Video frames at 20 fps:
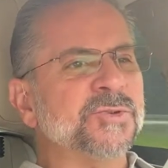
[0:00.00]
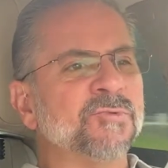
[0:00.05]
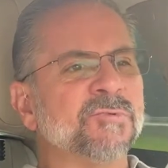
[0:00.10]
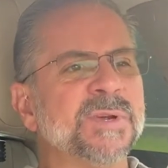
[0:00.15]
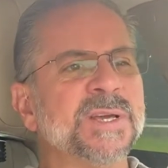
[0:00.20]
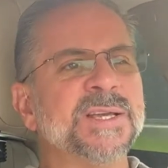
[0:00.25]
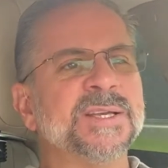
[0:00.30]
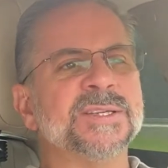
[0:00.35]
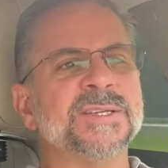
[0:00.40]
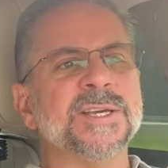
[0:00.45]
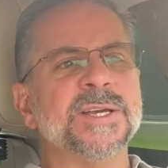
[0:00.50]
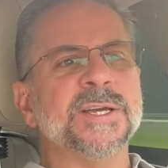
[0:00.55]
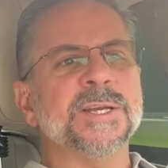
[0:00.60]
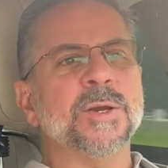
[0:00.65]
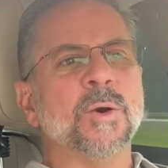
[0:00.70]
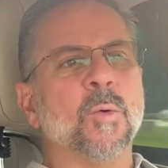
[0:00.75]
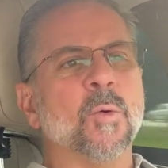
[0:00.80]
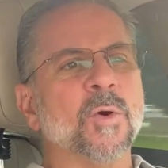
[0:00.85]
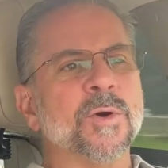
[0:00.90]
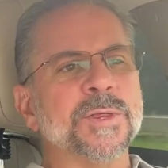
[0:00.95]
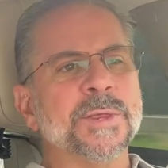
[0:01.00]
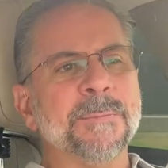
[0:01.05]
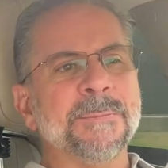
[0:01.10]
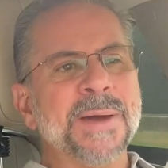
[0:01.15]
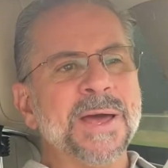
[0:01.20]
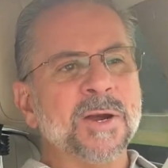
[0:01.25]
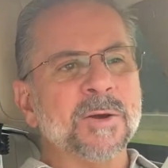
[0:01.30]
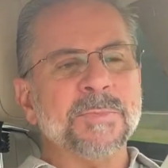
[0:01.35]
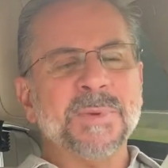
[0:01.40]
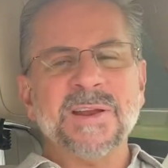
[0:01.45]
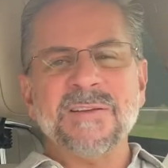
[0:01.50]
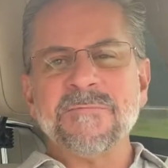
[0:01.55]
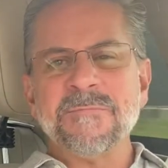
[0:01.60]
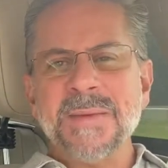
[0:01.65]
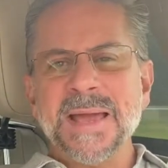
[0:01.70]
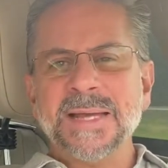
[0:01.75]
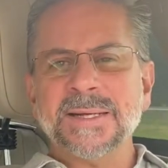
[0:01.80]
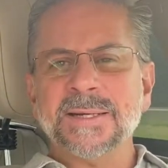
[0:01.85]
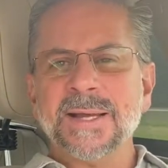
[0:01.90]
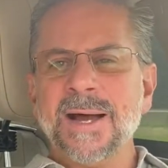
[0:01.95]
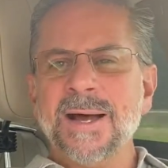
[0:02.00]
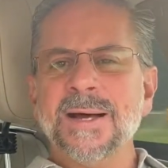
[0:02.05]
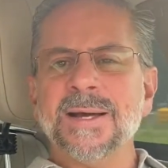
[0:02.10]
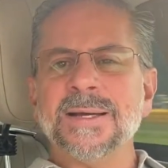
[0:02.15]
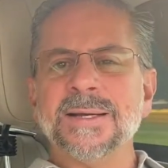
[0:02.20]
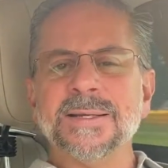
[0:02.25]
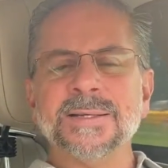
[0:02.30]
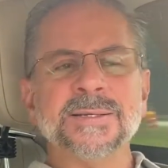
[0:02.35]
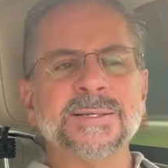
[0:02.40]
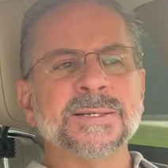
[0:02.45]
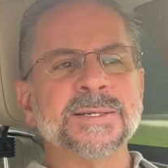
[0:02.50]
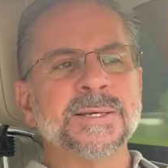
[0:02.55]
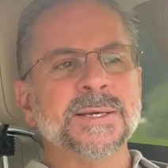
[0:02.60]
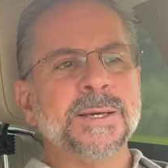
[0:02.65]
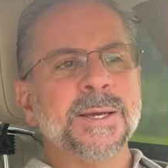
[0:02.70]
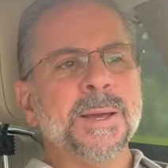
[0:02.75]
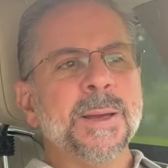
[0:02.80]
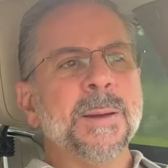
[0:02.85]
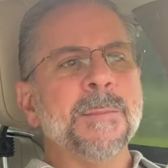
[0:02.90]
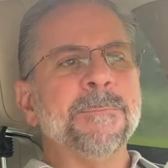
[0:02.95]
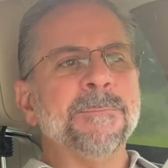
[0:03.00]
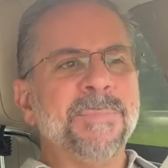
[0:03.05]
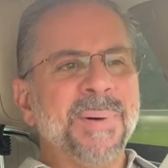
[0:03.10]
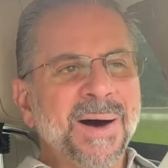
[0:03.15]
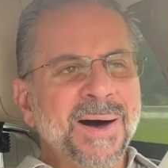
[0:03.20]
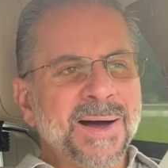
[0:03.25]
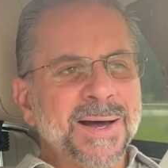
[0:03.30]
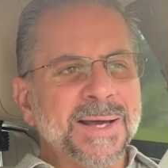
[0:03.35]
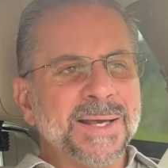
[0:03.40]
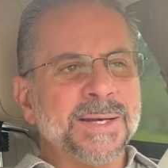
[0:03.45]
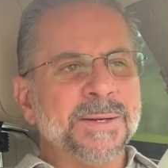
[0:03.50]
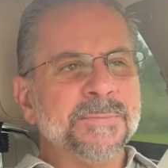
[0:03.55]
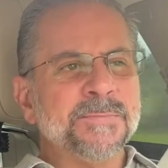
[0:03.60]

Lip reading: reason or the betterment of mankind, but